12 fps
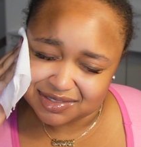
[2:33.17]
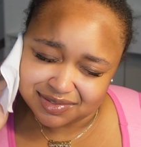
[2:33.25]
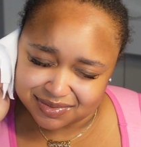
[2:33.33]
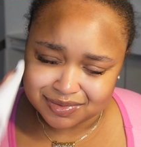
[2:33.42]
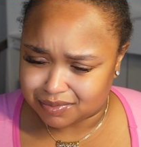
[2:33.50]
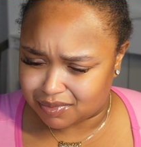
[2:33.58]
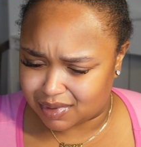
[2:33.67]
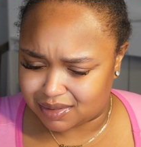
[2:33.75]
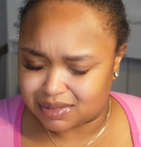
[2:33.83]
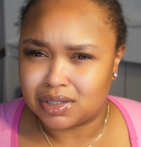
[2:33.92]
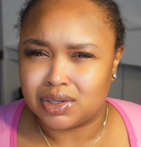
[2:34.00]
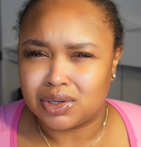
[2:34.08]
First, we're
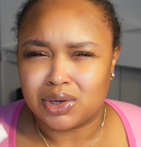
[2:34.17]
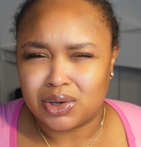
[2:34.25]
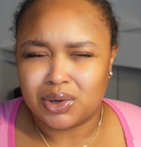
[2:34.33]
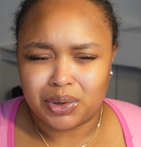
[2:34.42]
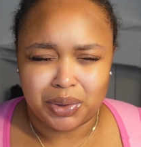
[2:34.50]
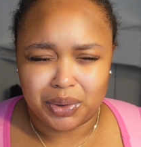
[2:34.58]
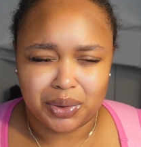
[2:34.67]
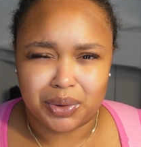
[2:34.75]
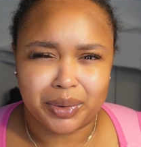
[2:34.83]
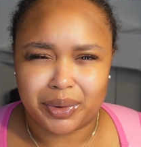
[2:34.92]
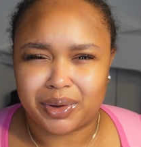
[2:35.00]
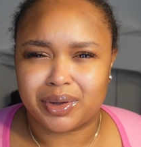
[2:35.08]
going to wipe off the
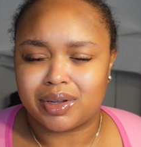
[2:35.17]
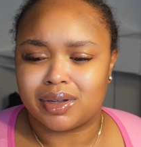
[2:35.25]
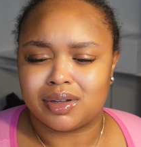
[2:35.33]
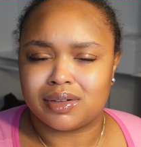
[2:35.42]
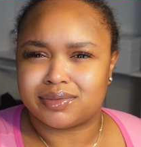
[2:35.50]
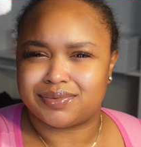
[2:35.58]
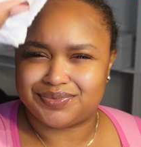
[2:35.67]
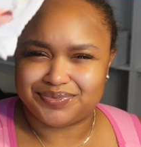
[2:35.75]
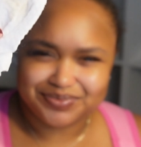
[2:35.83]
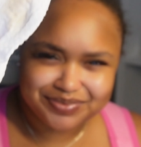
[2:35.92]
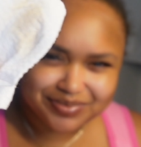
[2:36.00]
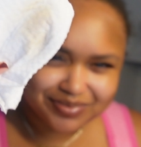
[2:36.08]
excess dirt off of our
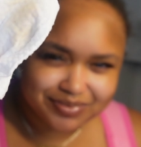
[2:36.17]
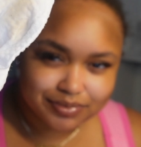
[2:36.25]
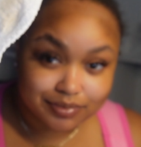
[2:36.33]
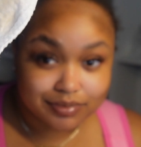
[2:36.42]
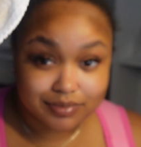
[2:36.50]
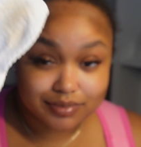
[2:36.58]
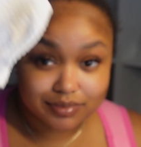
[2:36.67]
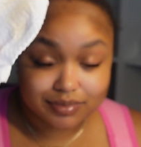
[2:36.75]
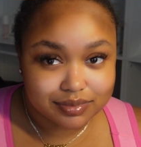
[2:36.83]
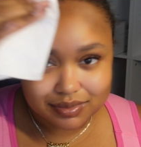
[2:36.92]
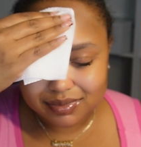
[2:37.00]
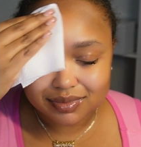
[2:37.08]
hairline.
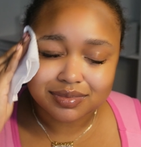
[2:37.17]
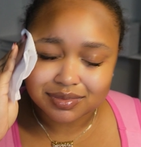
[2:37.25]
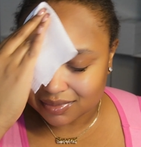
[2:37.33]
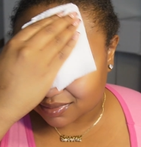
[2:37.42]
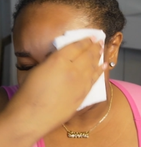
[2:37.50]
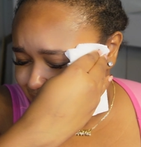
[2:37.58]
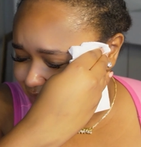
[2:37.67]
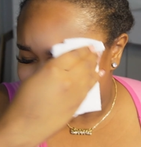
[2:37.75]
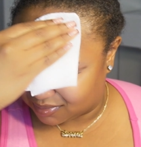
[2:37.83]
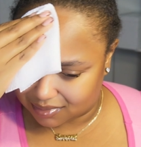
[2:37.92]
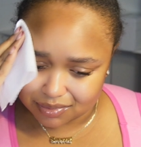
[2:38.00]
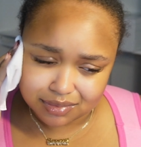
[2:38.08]
So that's what you see me
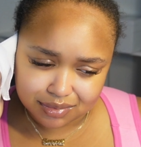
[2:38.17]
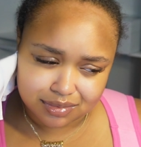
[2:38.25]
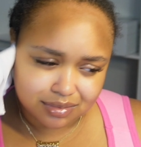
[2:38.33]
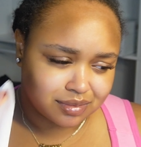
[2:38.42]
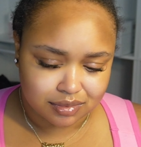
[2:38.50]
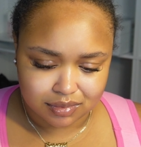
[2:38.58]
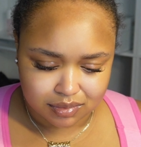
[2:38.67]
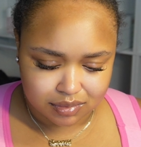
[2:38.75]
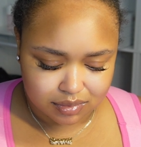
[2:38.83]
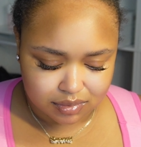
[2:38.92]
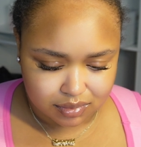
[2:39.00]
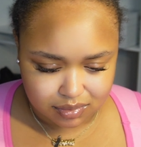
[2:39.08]
doing. I'm just showing you guys the
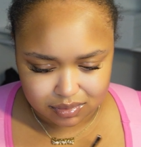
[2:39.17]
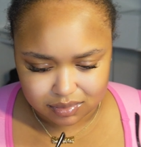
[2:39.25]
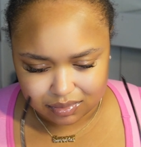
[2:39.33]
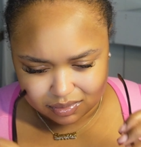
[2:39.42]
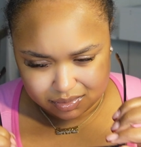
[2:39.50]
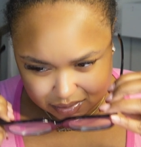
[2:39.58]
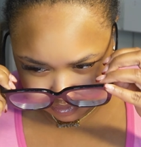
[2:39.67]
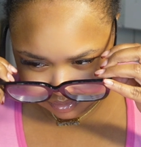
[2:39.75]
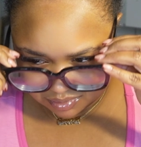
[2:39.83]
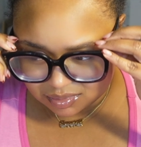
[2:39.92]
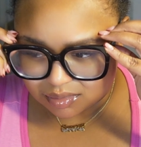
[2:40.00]
little piece of dirt that